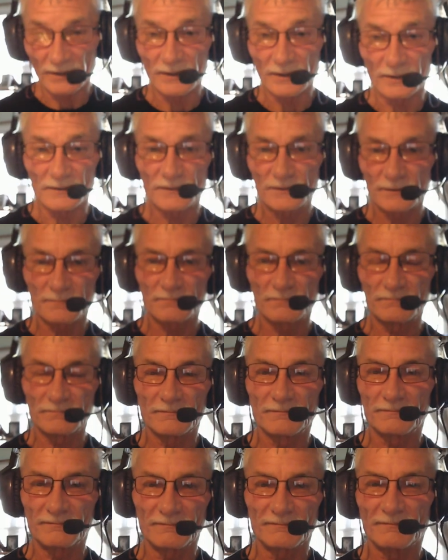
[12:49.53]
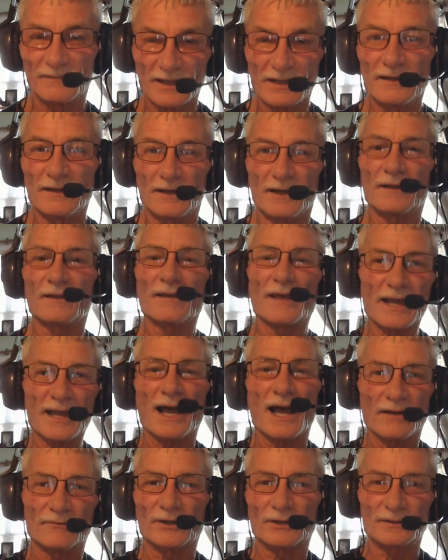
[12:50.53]
is. And they
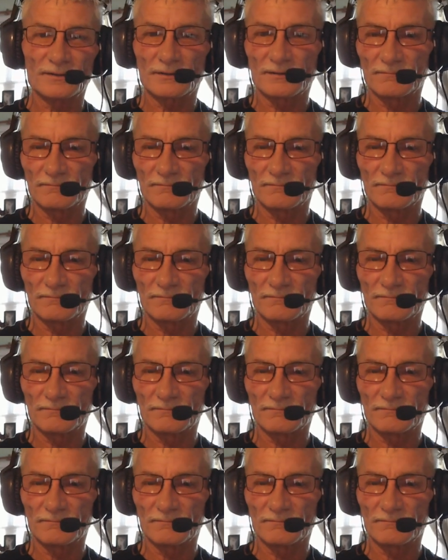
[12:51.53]
have it.